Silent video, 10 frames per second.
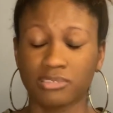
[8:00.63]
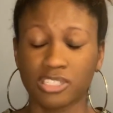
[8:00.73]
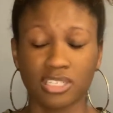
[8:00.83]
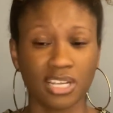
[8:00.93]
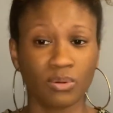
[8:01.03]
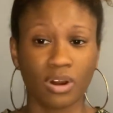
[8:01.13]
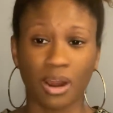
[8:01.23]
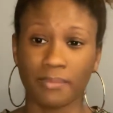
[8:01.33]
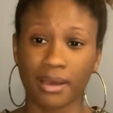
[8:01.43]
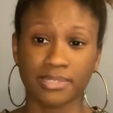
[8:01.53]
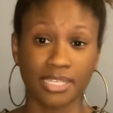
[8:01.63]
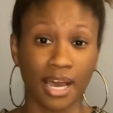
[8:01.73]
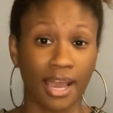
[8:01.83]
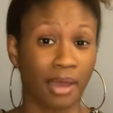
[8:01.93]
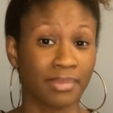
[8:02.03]
She does not want her mom to
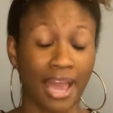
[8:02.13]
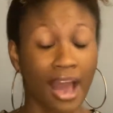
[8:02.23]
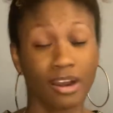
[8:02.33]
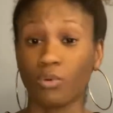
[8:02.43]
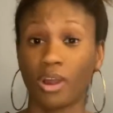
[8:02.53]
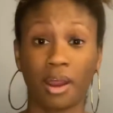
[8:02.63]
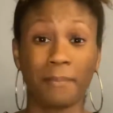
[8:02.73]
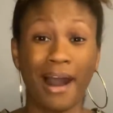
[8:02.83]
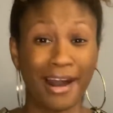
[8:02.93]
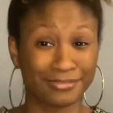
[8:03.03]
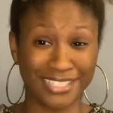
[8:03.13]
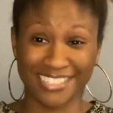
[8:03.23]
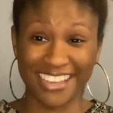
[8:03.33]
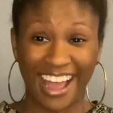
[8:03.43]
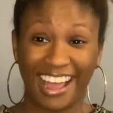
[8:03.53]
die. I mean, I don't want her mom to
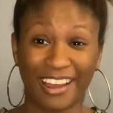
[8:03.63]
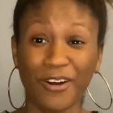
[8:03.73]
die.